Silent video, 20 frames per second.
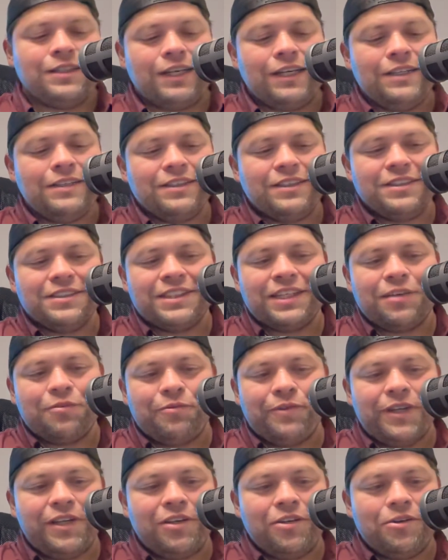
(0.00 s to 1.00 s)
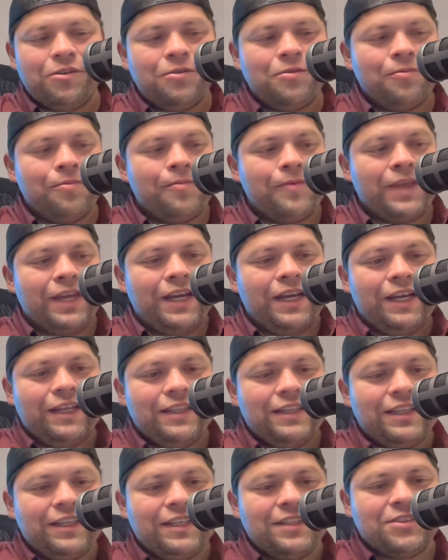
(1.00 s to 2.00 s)
I did that video,
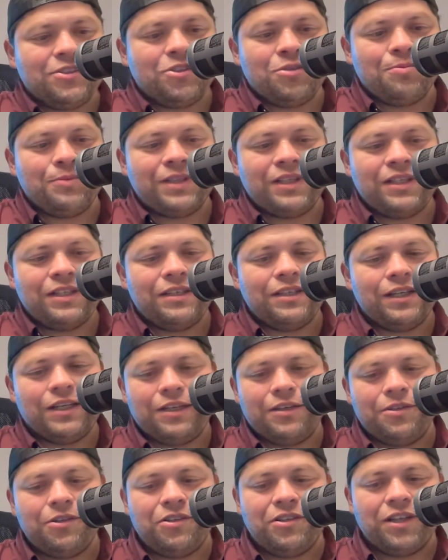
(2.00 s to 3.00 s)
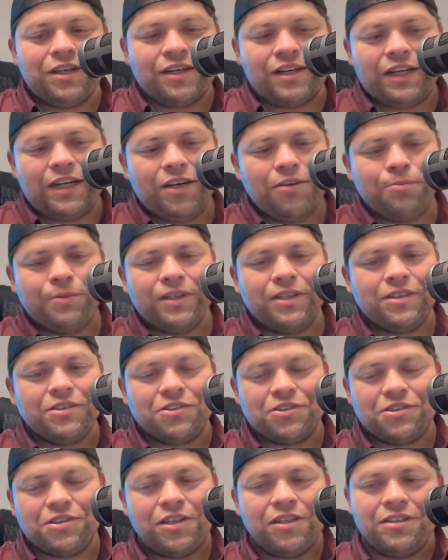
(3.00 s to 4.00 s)
and they told me you're not allowed
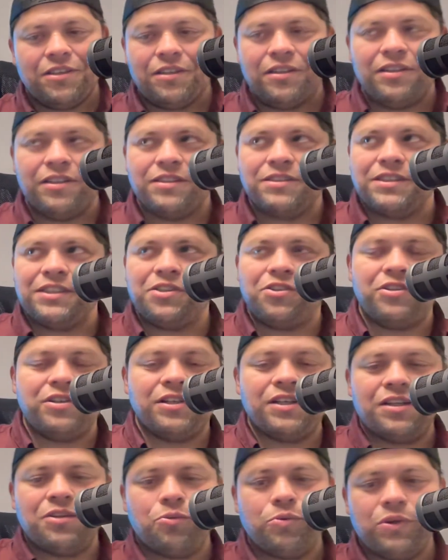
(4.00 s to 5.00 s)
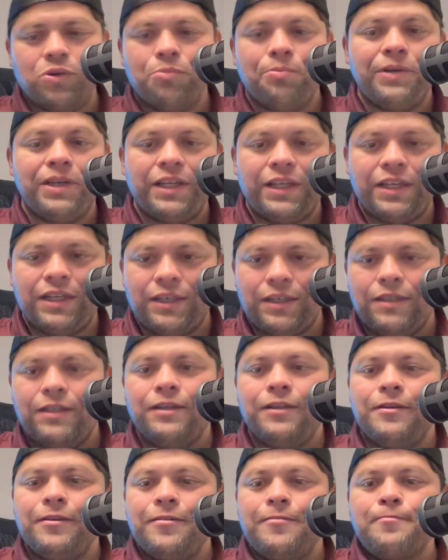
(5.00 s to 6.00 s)
because you're not on the list and you're not real media.
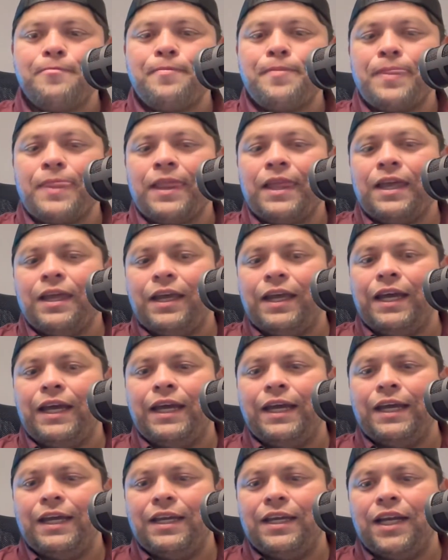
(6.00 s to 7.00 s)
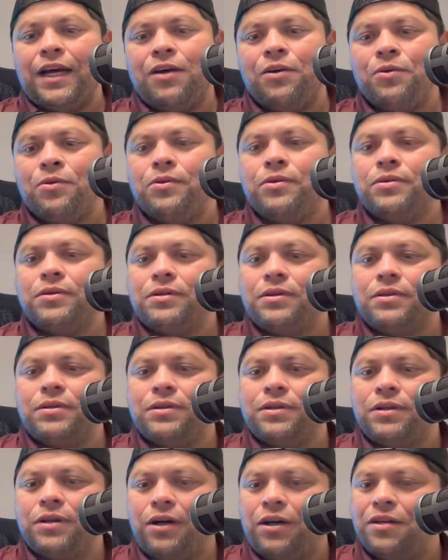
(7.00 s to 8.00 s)
And now,
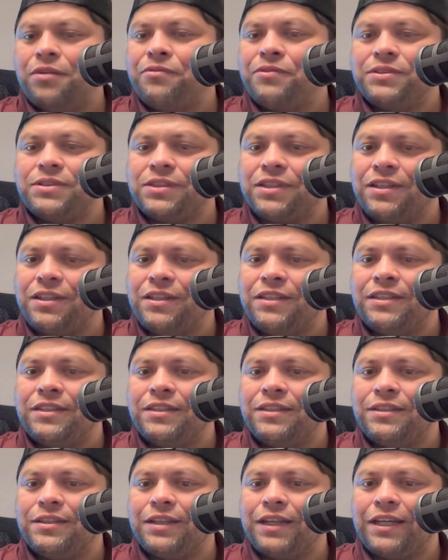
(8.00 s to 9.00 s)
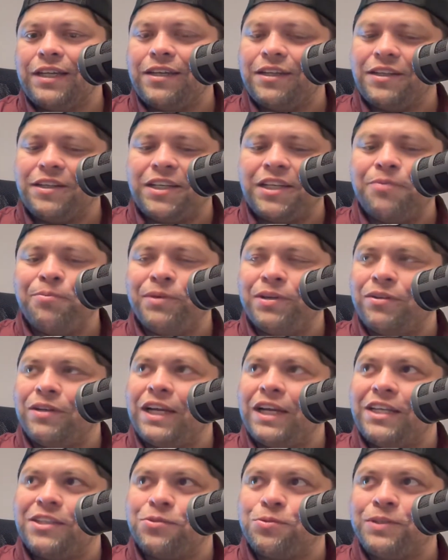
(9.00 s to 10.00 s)
all of a sudden, I get an email
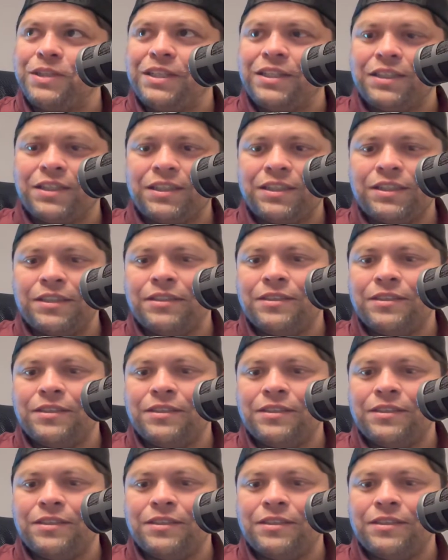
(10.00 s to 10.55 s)
last week